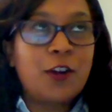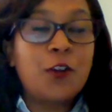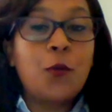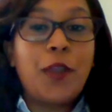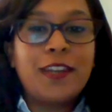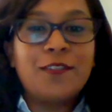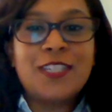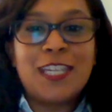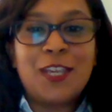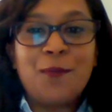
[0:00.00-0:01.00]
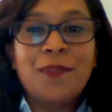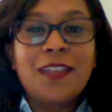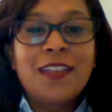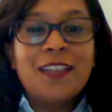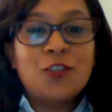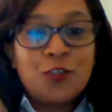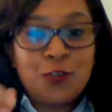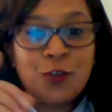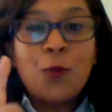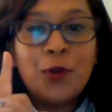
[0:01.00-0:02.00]
creative team,
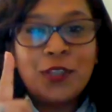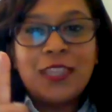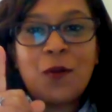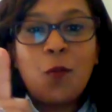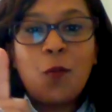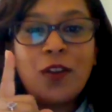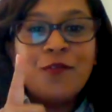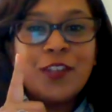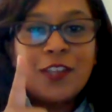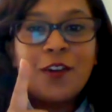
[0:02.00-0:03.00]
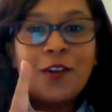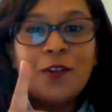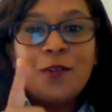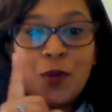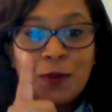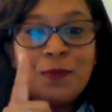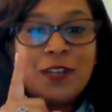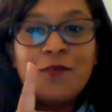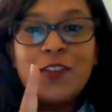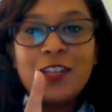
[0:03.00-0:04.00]
to put that 1
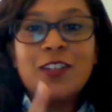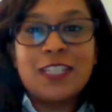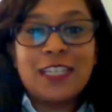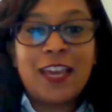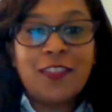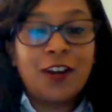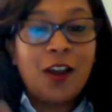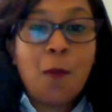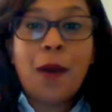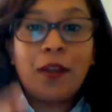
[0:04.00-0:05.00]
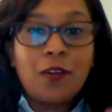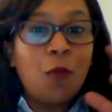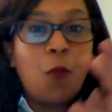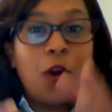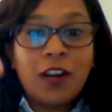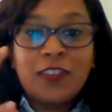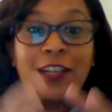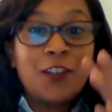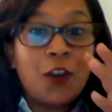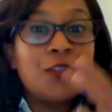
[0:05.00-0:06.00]
minute video together, amount of work
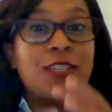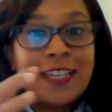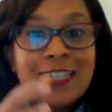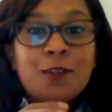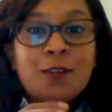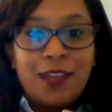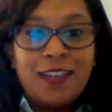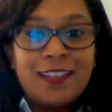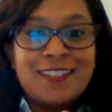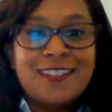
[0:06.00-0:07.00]
that goes into it.